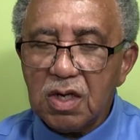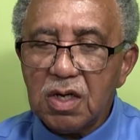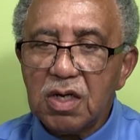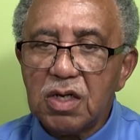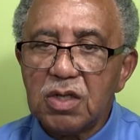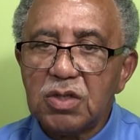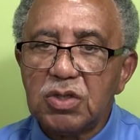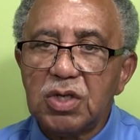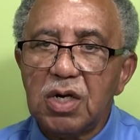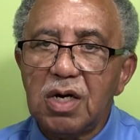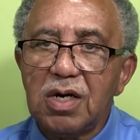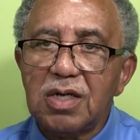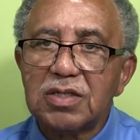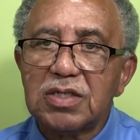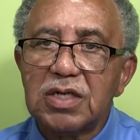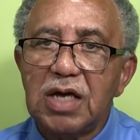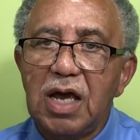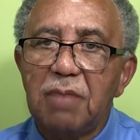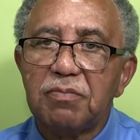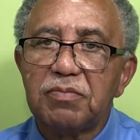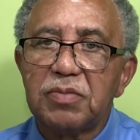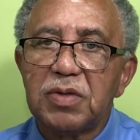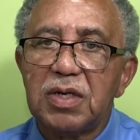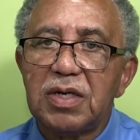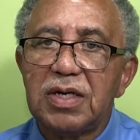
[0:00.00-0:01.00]
In John
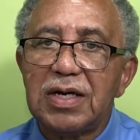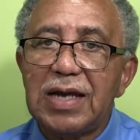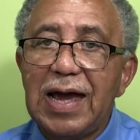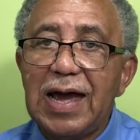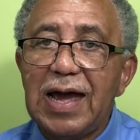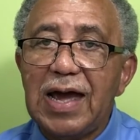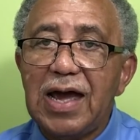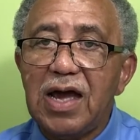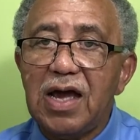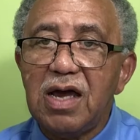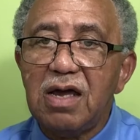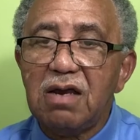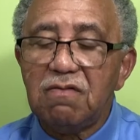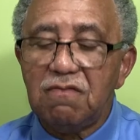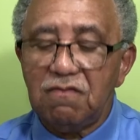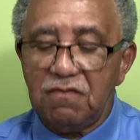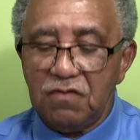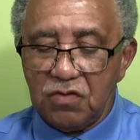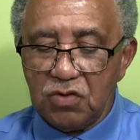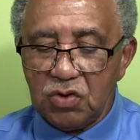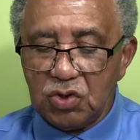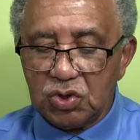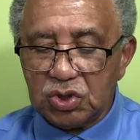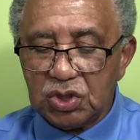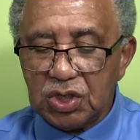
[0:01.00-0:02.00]
chapter 9,
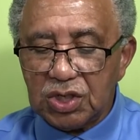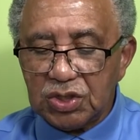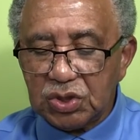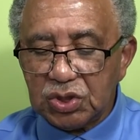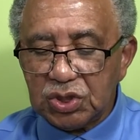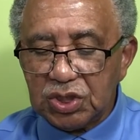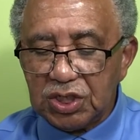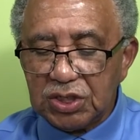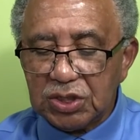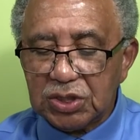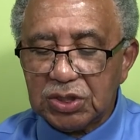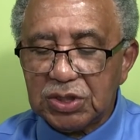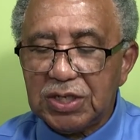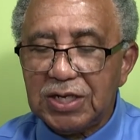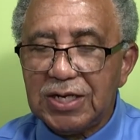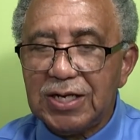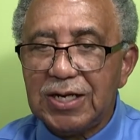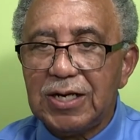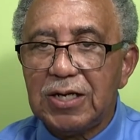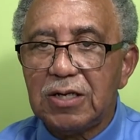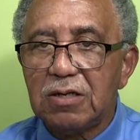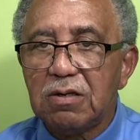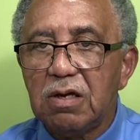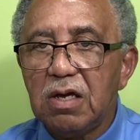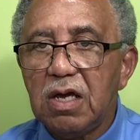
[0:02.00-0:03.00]
verse
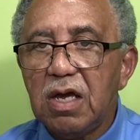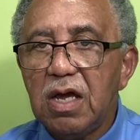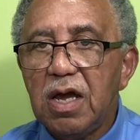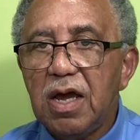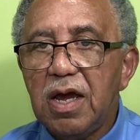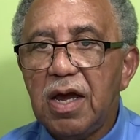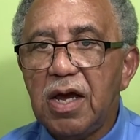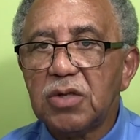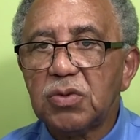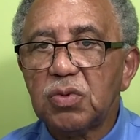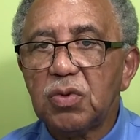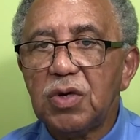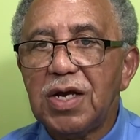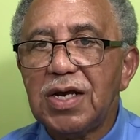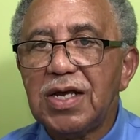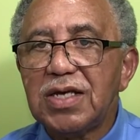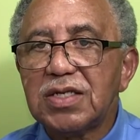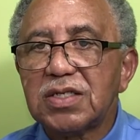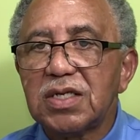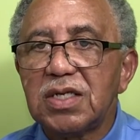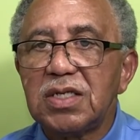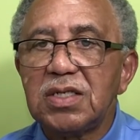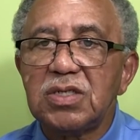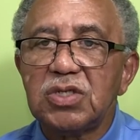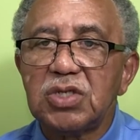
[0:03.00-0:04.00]
16, as well
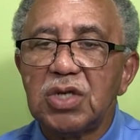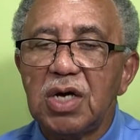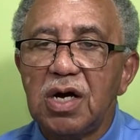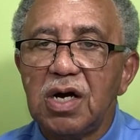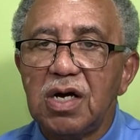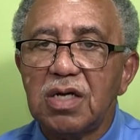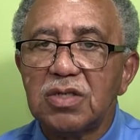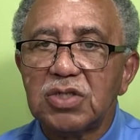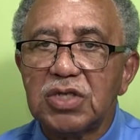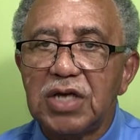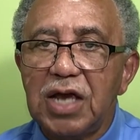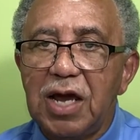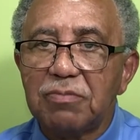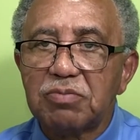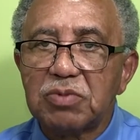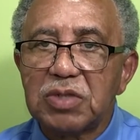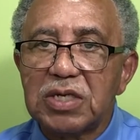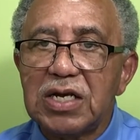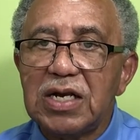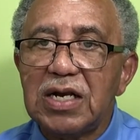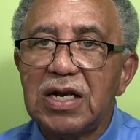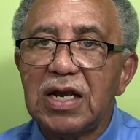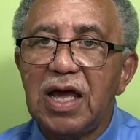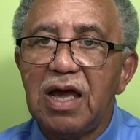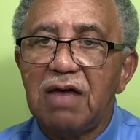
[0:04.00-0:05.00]
as in John chapter
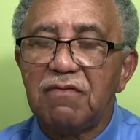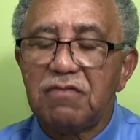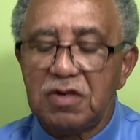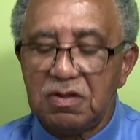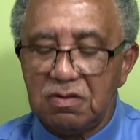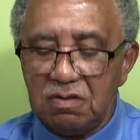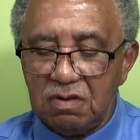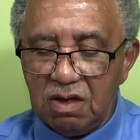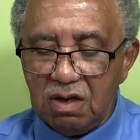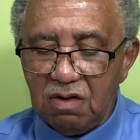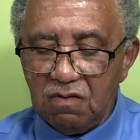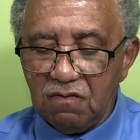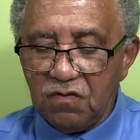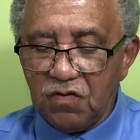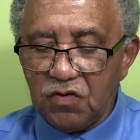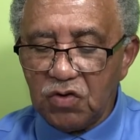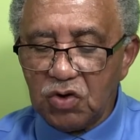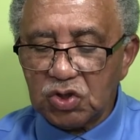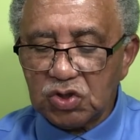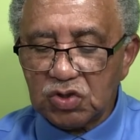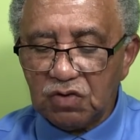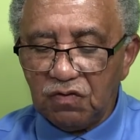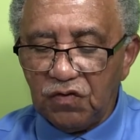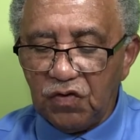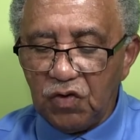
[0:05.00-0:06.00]
11,
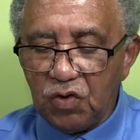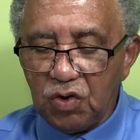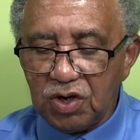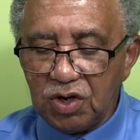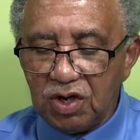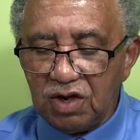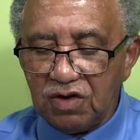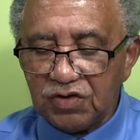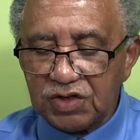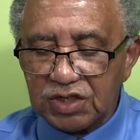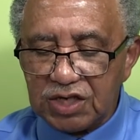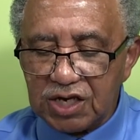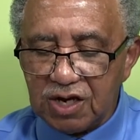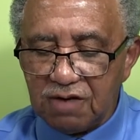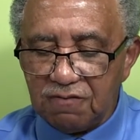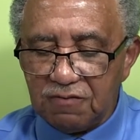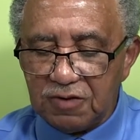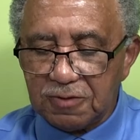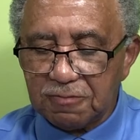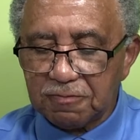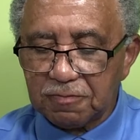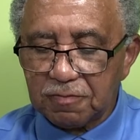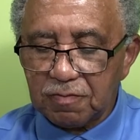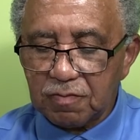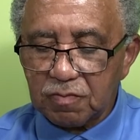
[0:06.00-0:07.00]
verse
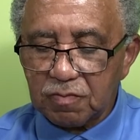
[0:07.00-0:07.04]
47.